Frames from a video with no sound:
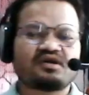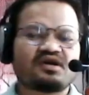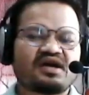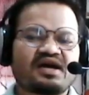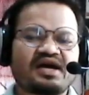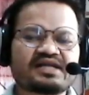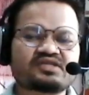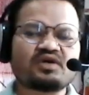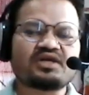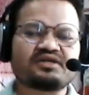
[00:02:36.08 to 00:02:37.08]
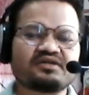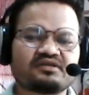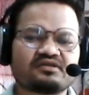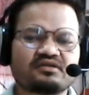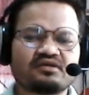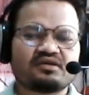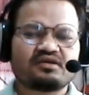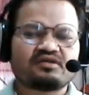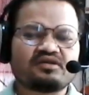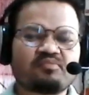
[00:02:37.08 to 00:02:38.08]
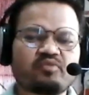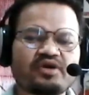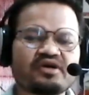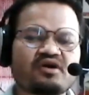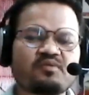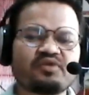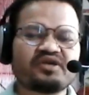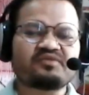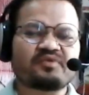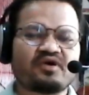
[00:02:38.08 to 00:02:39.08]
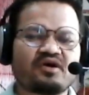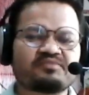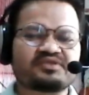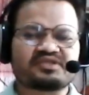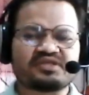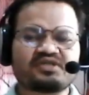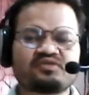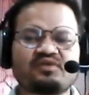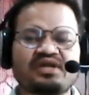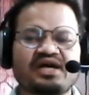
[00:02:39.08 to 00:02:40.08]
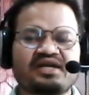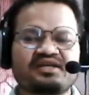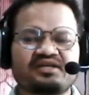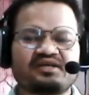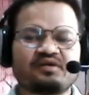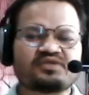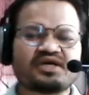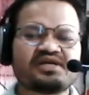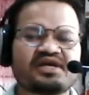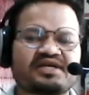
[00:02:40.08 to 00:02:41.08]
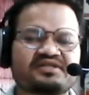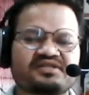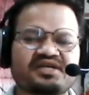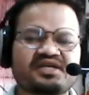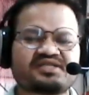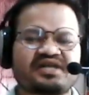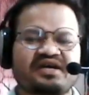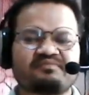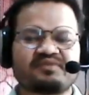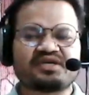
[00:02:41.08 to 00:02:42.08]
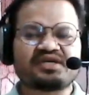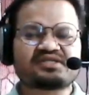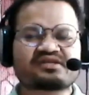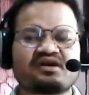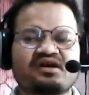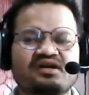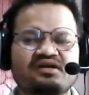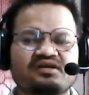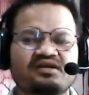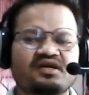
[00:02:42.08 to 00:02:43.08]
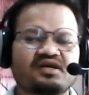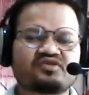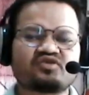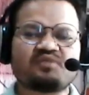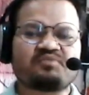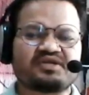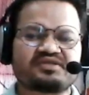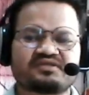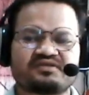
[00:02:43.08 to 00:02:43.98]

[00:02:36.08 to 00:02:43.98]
Actually, the blowing of wind from sea to land usually at daytime is called sea breeze.